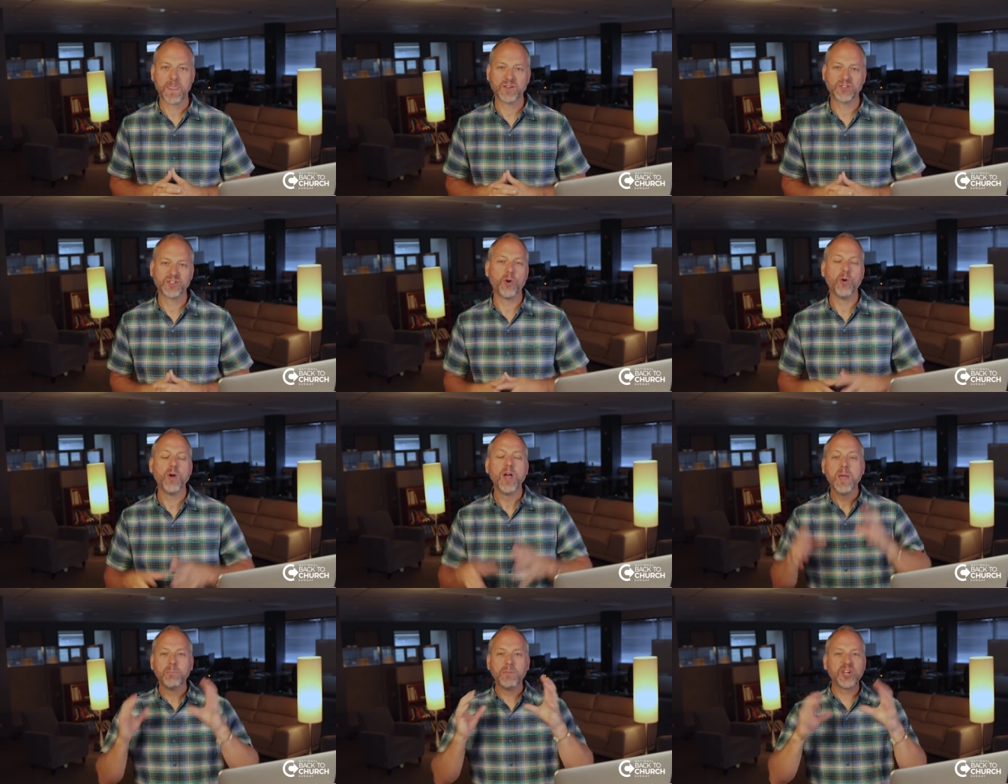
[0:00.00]

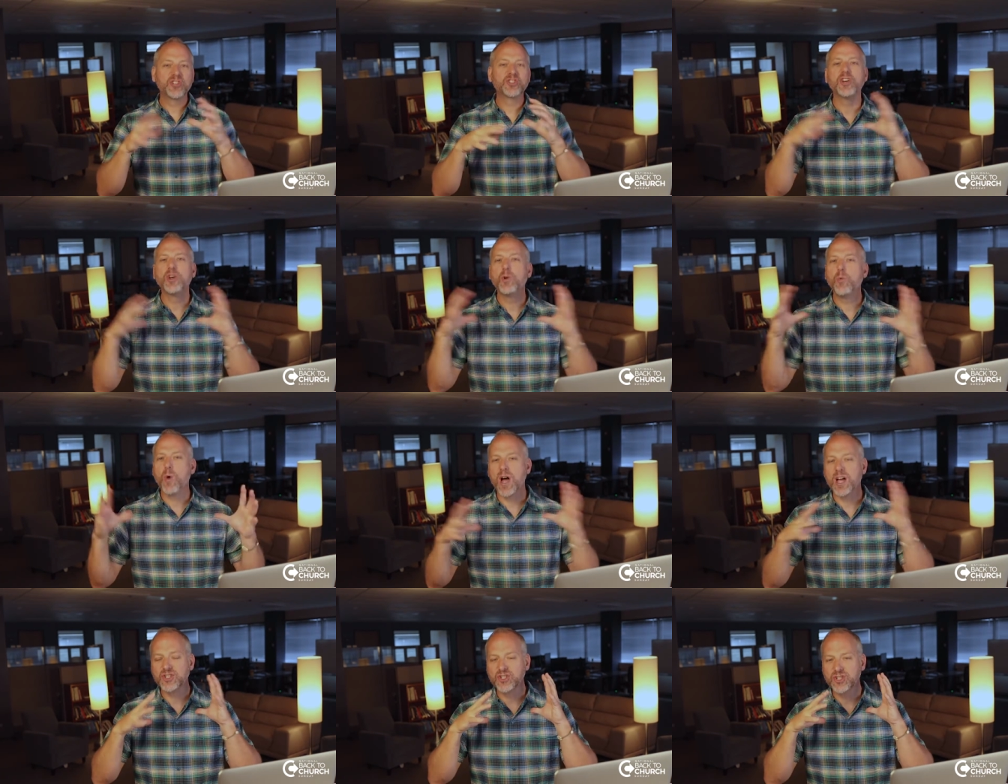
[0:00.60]
So make sure you
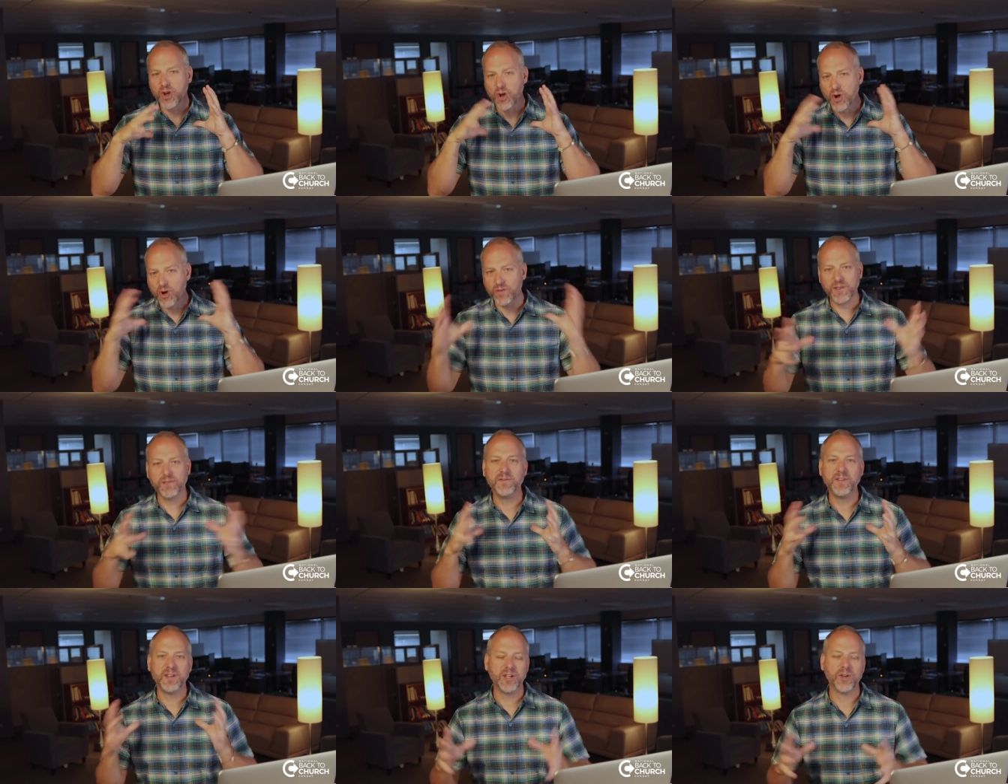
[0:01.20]
watch all
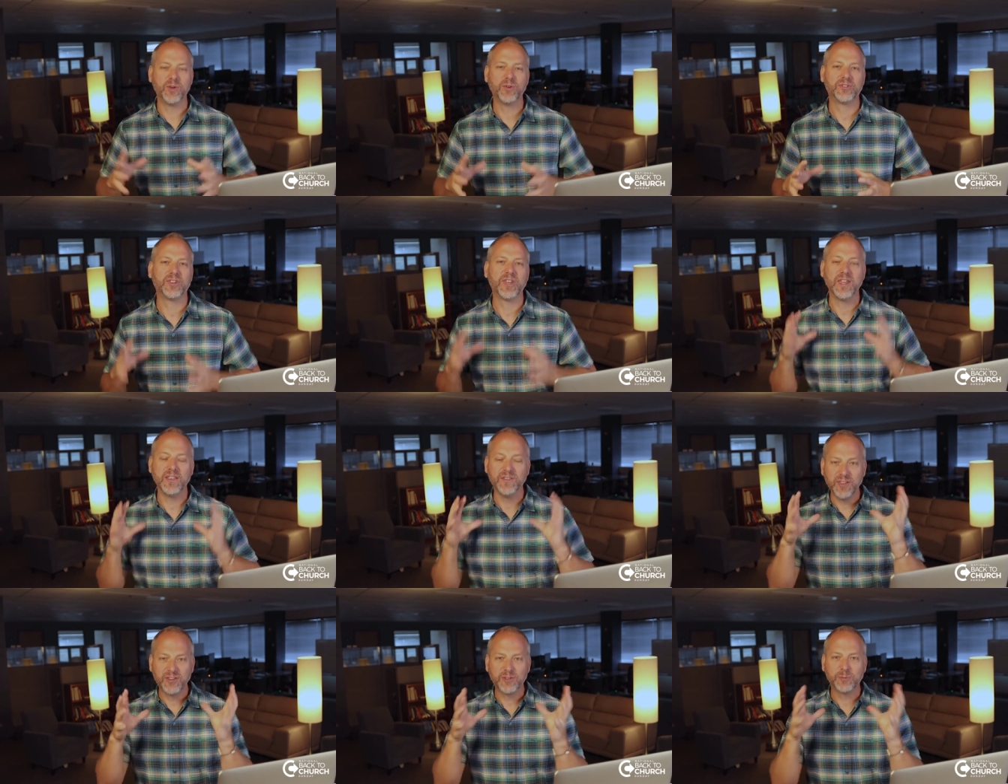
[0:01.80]
the videos
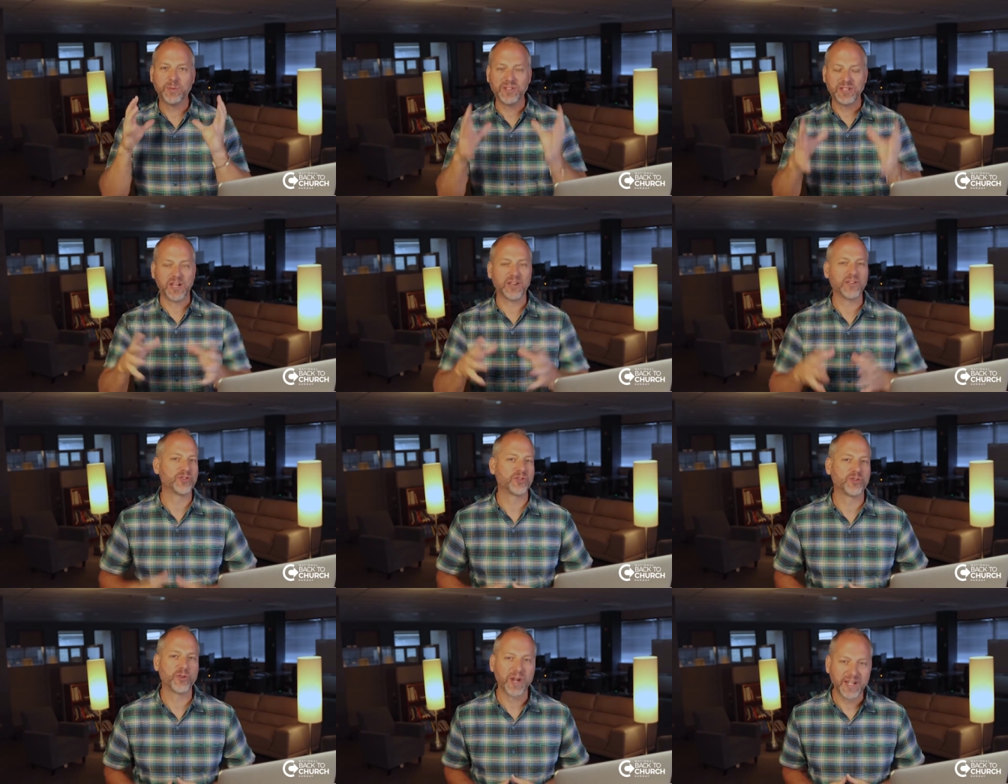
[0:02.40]
in this
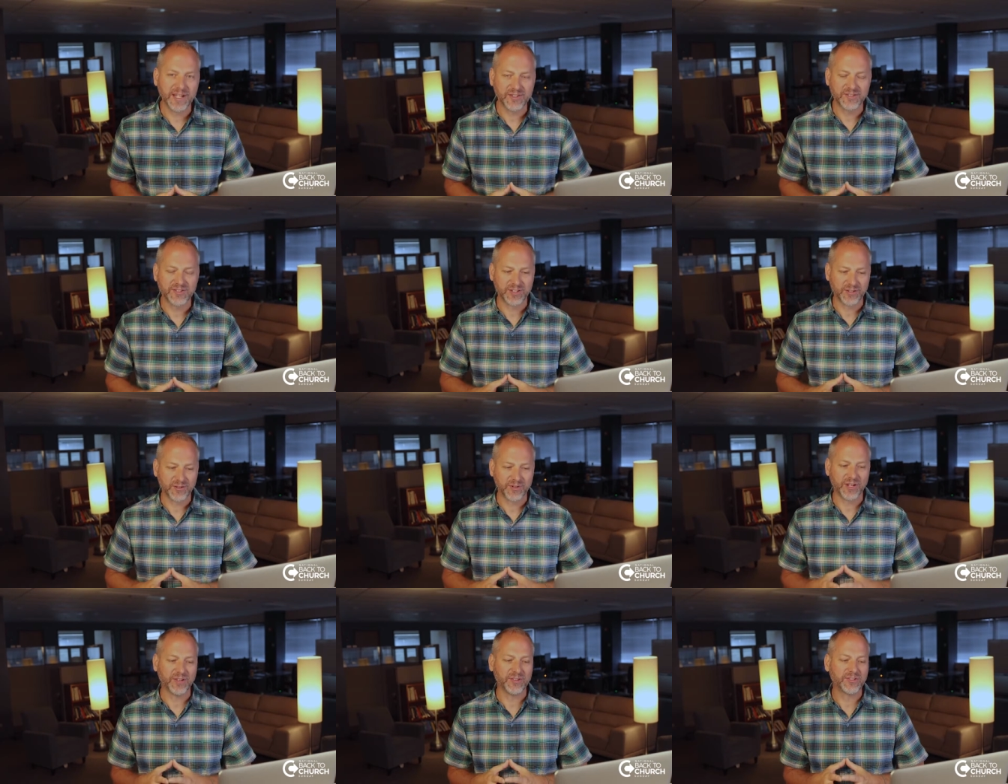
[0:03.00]
particular training
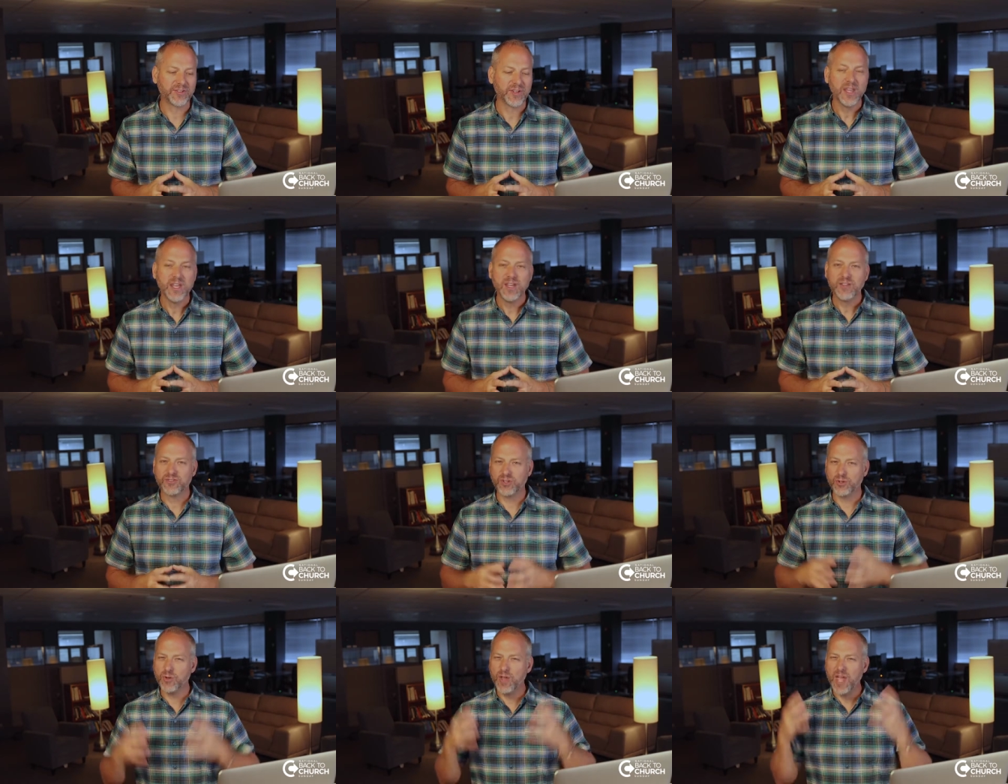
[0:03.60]
series
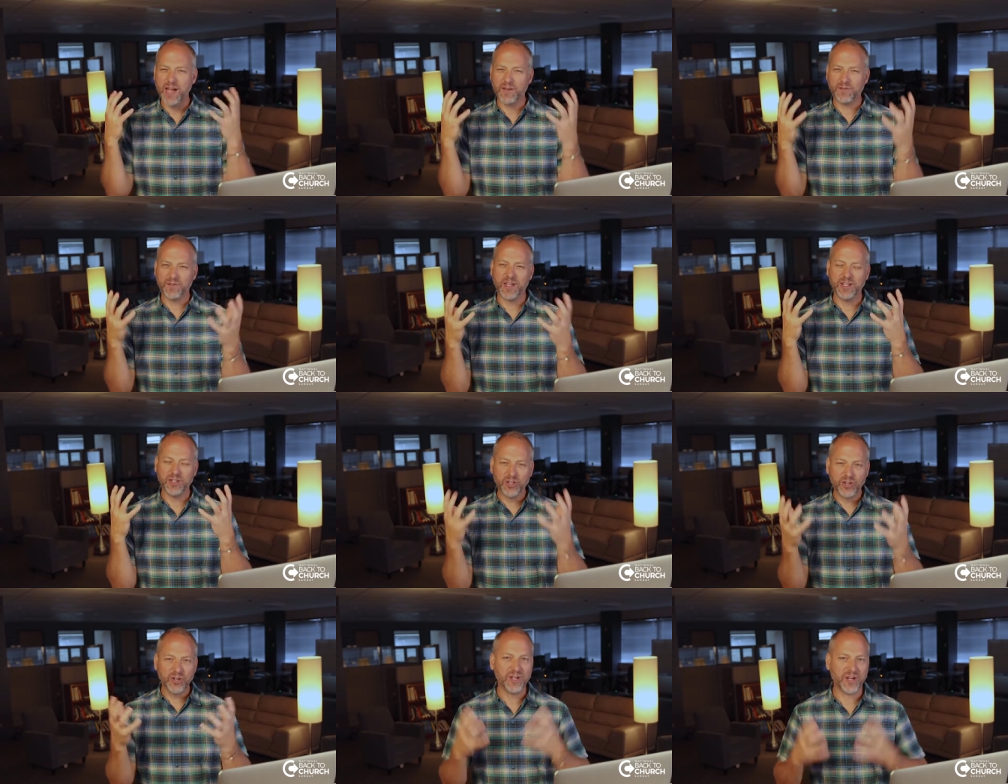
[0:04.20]
so you have
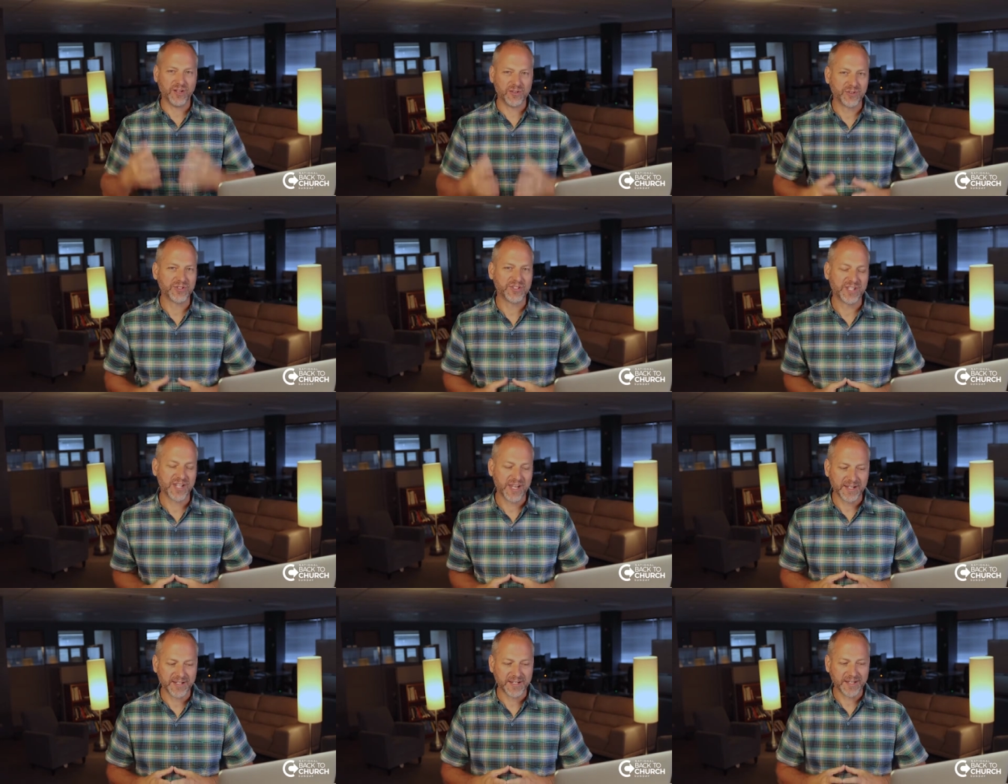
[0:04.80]
a good
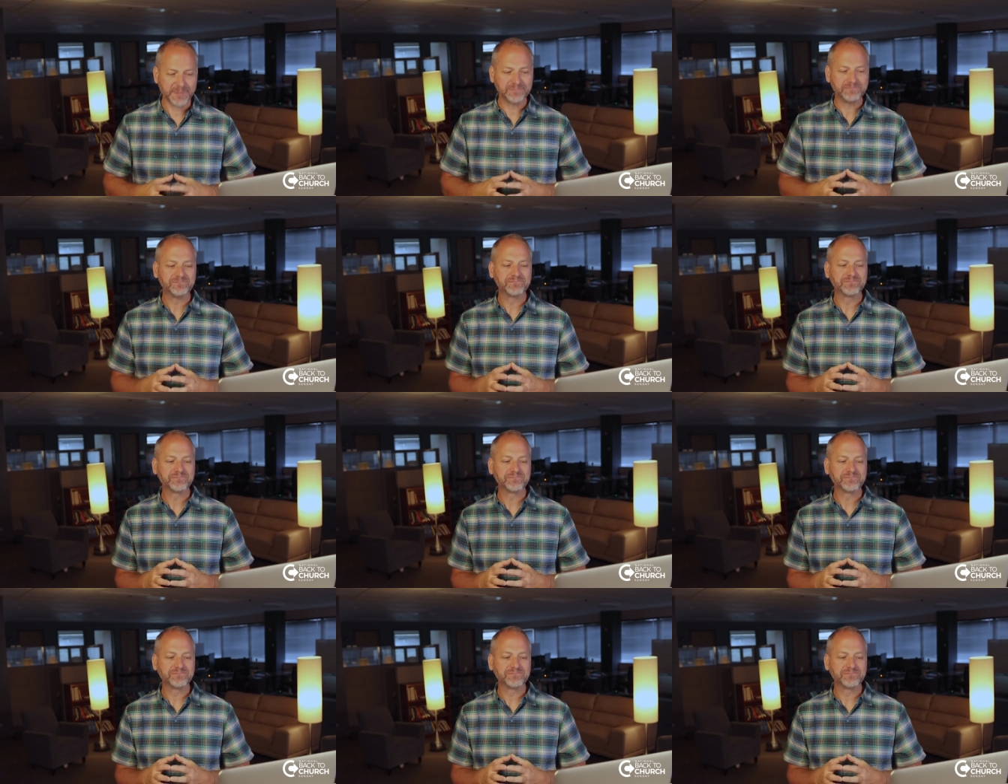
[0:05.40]
understanding.